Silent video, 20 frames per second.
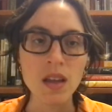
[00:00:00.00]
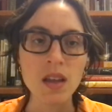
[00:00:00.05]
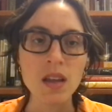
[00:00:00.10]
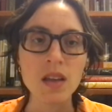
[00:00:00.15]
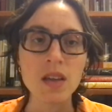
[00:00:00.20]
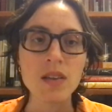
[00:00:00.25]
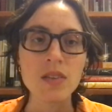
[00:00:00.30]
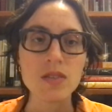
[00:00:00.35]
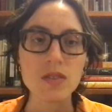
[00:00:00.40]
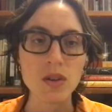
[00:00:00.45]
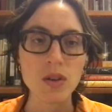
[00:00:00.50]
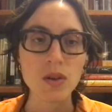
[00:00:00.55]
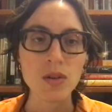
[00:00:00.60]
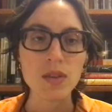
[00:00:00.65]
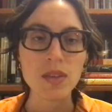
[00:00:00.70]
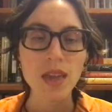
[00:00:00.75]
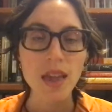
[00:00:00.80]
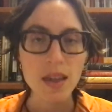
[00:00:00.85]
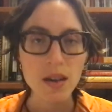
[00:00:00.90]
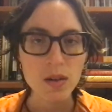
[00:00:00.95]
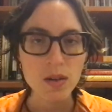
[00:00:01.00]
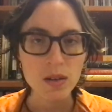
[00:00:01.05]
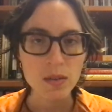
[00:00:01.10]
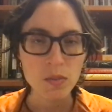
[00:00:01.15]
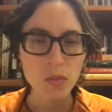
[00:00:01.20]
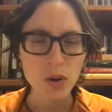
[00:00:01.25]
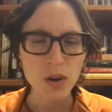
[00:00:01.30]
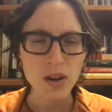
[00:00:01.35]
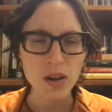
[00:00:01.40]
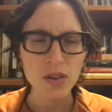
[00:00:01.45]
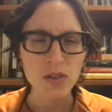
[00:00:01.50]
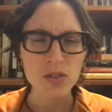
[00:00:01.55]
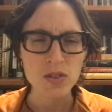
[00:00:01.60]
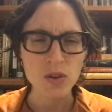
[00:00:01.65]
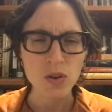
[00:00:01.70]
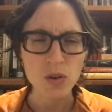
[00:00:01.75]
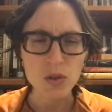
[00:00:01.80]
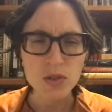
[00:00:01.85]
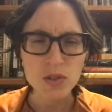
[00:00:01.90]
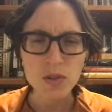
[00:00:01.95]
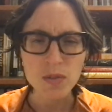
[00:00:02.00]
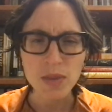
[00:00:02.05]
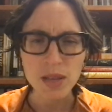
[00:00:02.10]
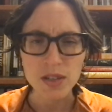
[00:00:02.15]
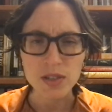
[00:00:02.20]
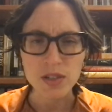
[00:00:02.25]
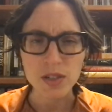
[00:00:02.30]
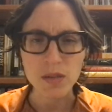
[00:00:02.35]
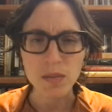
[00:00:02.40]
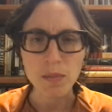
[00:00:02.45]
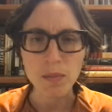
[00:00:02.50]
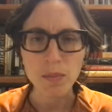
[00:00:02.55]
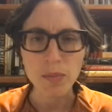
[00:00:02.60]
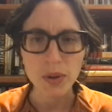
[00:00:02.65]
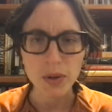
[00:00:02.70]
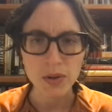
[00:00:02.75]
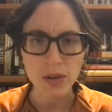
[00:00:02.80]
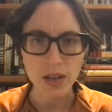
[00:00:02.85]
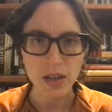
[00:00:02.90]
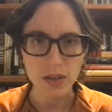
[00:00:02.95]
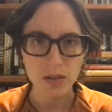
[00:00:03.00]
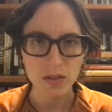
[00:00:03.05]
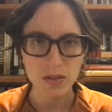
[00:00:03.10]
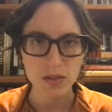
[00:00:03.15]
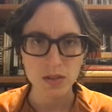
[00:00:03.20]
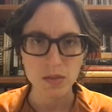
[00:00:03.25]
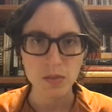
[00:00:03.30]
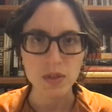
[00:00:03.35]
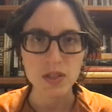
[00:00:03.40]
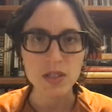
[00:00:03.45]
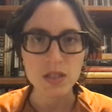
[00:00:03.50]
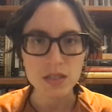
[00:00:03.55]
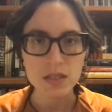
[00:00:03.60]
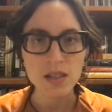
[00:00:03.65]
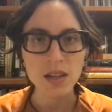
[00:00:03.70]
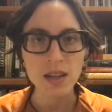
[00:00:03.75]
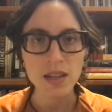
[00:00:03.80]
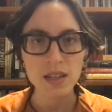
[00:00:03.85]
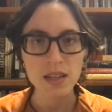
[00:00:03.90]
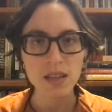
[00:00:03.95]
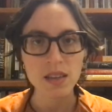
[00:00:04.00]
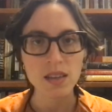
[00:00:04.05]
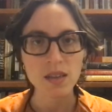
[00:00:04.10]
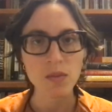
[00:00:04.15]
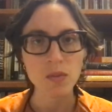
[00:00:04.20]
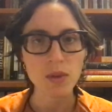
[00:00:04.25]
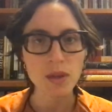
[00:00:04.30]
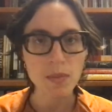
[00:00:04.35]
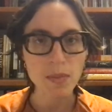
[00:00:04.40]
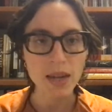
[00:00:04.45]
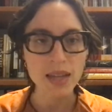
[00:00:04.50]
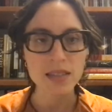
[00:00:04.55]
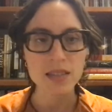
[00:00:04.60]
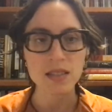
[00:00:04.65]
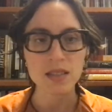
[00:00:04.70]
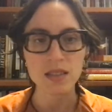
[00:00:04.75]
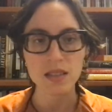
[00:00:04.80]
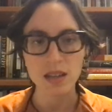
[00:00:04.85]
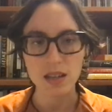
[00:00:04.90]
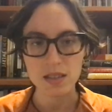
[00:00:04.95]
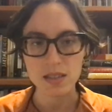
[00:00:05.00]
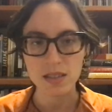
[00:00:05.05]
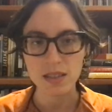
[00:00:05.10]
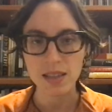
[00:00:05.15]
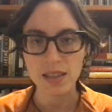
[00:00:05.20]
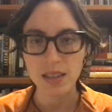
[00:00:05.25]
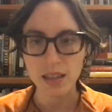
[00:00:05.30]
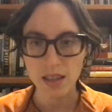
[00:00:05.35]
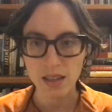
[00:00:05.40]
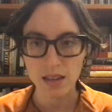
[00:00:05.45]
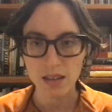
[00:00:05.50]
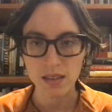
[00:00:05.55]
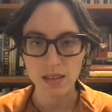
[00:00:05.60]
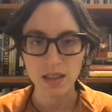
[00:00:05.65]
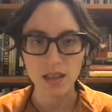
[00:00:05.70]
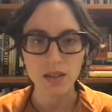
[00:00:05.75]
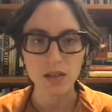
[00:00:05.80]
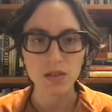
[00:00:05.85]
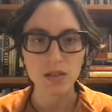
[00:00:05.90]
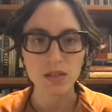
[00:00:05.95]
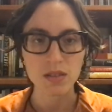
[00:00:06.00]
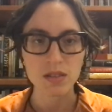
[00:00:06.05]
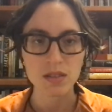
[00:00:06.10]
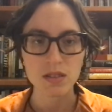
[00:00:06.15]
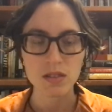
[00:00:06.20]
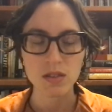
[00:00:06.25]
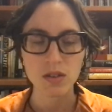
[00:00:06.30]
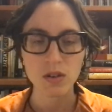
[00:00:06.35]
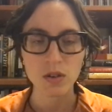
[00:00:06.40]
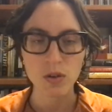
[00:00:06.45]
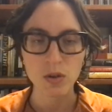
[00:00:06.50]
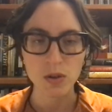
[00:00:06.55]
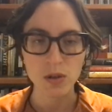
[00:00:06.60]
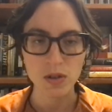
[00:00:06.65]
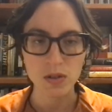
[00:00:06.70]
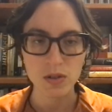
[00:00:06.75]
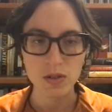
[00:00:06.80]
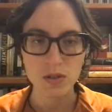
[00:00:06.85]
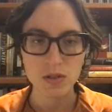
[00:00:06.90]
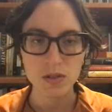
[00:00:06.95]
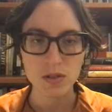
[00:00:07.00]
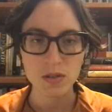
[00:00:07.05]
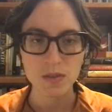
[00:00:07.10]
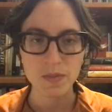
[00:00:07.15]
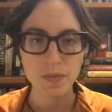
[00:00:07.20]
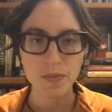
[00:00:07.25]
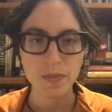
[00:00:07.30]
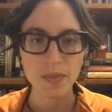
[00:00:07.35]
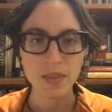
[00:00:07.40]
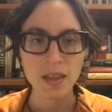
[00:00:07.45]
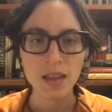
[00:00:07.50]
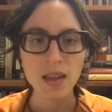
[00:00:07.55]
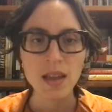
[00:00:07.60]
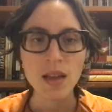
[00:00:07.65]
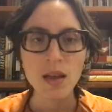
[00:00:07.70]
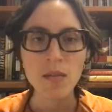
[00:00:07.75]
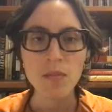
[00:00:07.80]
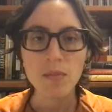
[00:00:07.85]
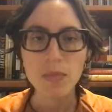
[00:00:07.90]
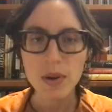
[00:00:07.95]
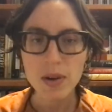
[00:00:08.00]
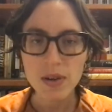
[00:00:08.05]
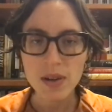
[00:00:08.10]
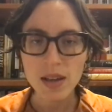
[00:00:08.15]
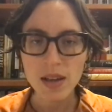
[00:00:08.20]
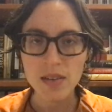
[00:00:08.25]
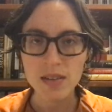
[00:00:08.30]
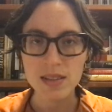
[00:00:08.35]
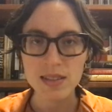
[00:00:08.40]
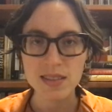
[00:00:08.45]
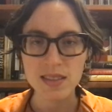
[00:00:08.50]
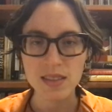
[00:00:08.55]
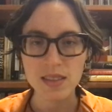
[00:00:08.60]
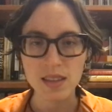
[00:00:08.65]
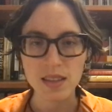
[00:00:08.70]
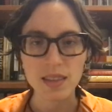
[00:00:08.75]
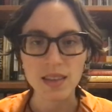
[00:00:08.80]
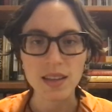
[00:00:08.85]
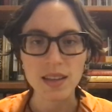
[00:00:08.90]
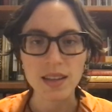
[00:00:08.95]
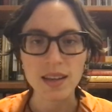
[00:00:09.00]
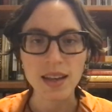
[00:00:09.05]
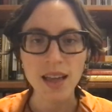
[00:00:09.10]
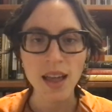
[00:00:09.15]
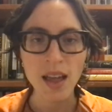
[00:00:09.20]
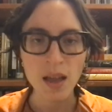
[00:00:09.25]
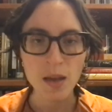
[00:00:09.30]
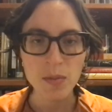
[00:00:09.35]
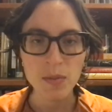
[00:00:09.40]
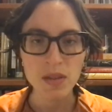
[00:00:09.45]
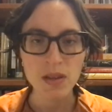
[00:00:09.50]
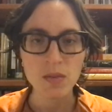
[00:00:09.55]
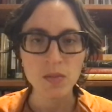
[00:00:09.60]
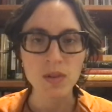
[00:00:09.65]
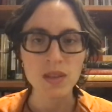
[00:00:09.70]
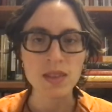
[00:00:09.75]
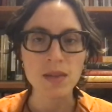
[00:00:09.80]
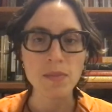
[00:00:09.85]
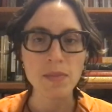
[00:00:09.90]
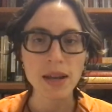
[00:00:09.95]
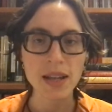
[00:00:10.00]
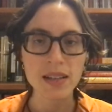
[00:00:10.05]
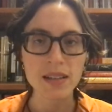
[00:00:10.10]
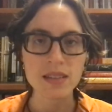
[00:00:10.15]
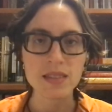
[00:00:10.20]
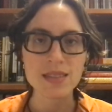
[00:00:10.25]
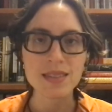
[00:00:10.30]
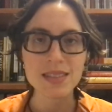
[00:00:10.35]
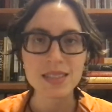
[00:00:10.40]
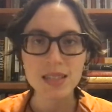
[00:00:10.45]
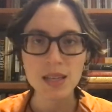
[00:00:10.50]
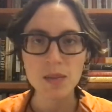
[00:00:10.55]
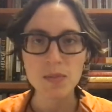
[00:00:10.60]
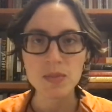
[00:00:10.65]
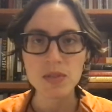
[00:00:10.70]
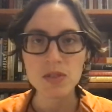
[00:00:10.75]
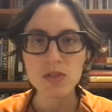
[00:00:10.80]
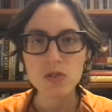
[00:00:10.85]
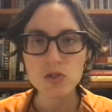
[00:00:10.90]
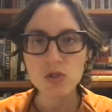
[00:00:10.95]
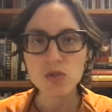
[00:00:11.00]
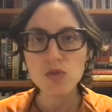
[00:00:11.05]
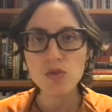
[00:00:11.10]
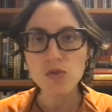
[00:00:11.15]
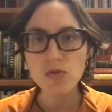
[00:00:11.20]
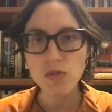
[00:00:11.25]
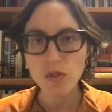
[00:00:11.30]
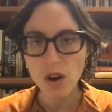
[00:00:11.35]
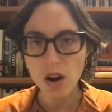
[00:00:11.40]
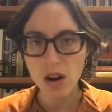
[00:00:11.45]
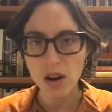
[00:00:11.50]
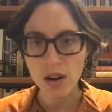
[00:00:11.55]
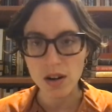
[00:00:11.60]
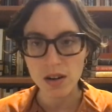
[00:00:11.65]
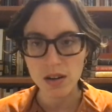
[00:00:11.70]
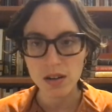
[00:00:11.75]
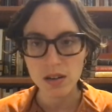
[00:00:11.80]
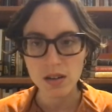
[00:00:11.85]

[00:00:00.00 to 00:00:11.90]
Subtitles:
So Yeo and Morehouse also mention burnout, which is an idea that we might discuss again later in this course. Burnout is a thing that can happen when the balance tips too far